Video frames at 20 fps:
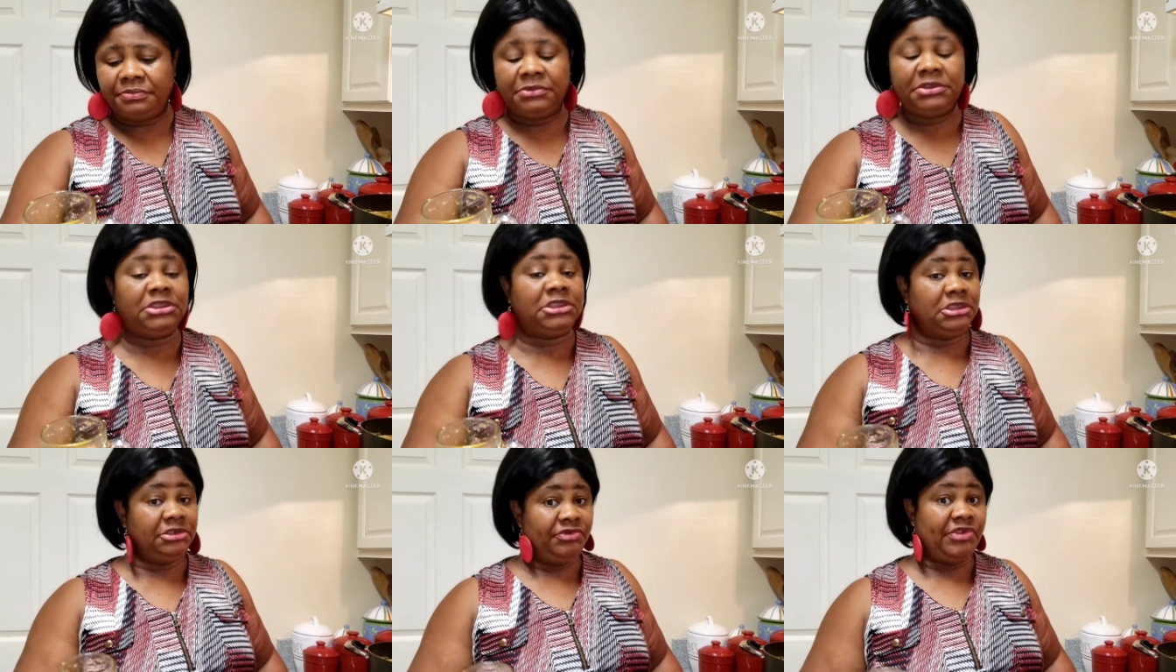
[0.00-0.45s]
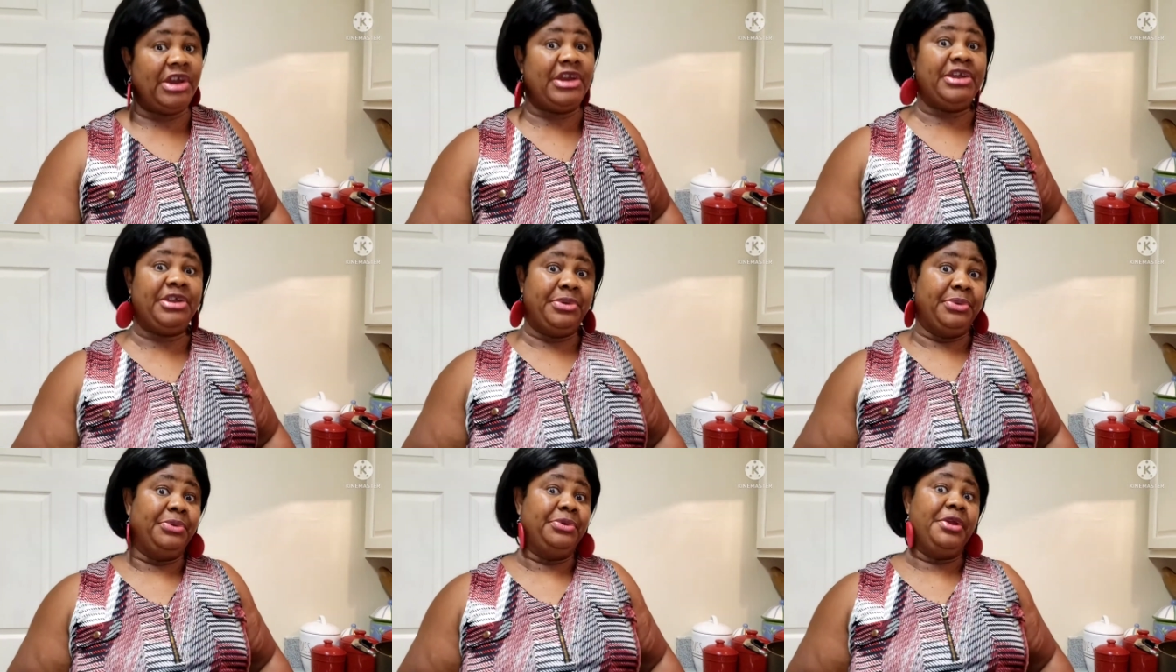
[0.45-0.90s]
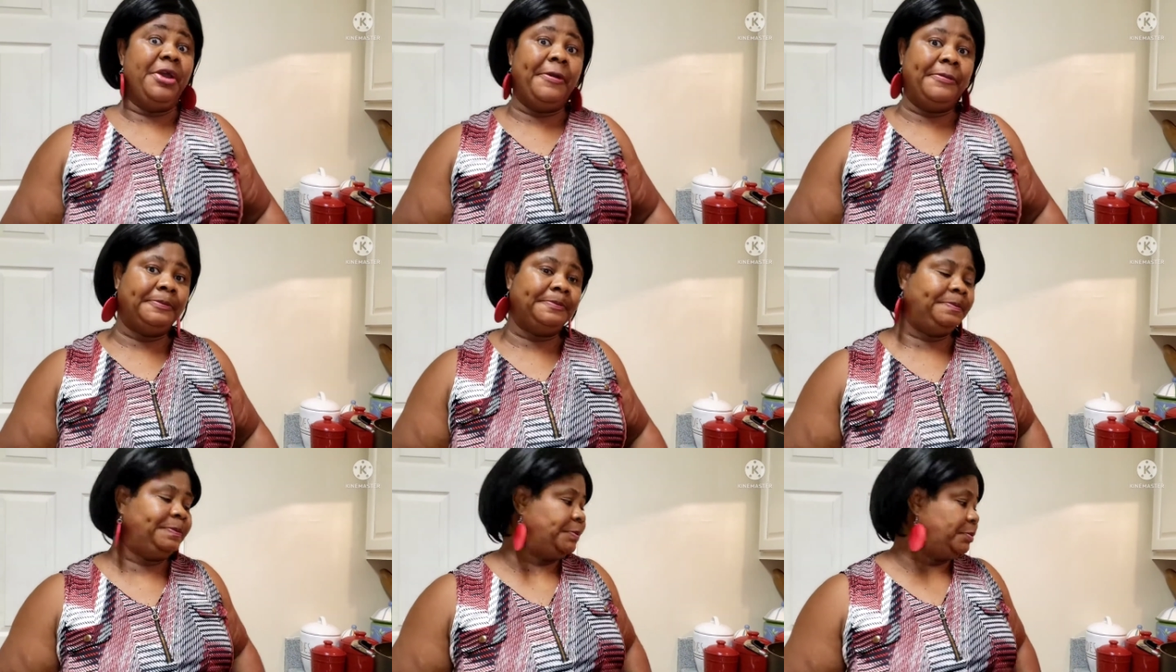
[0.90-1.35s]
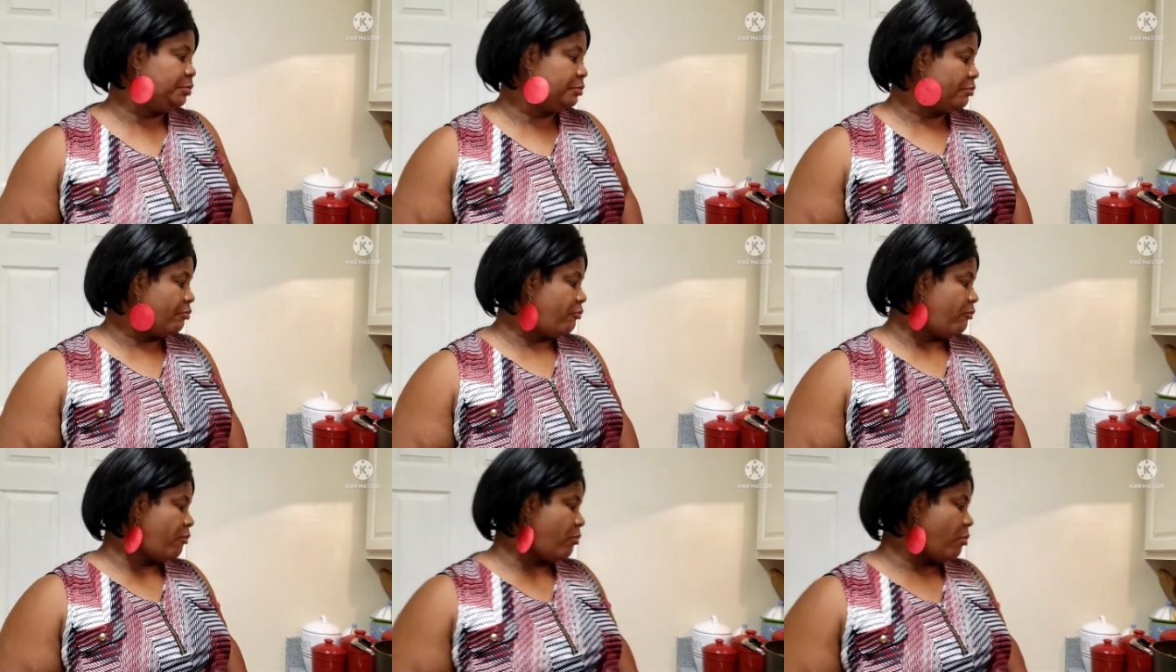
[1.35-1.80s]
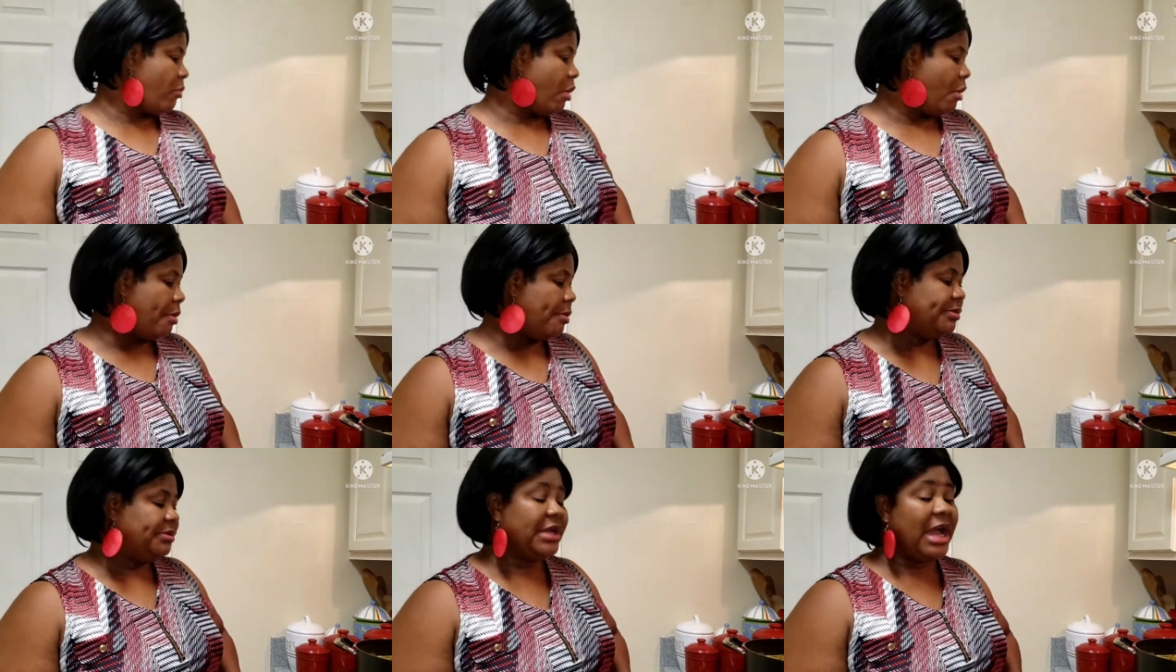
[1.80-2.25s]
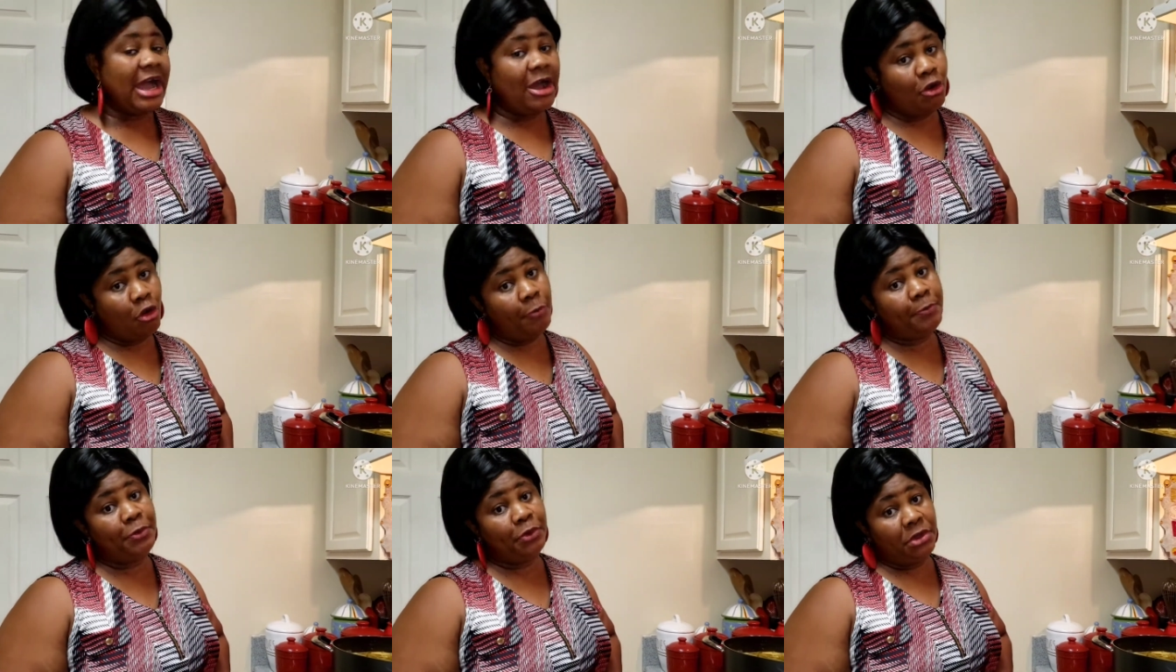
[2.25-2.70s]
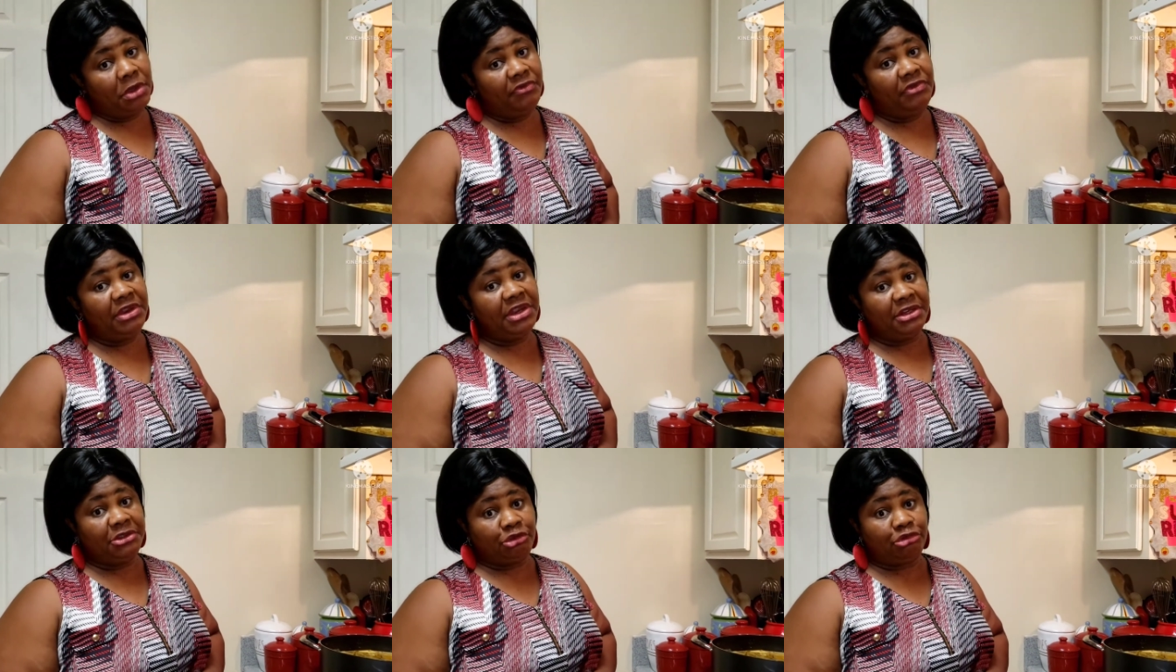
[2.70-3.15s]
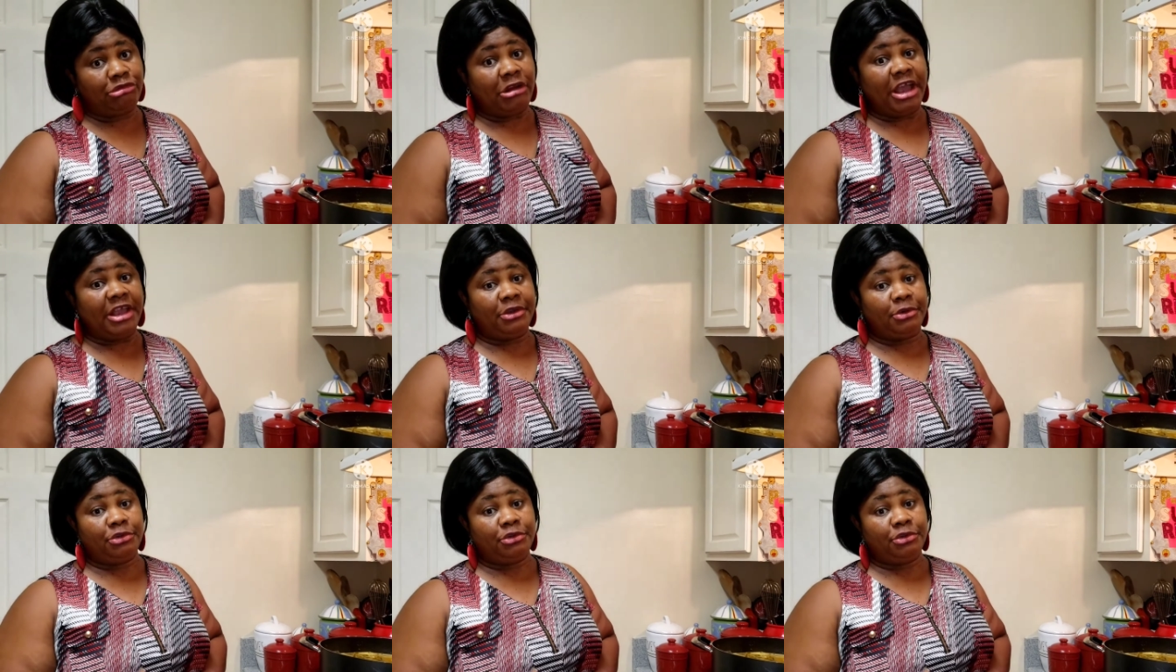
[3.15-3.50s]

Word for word: This is very good. I hope you give it a try.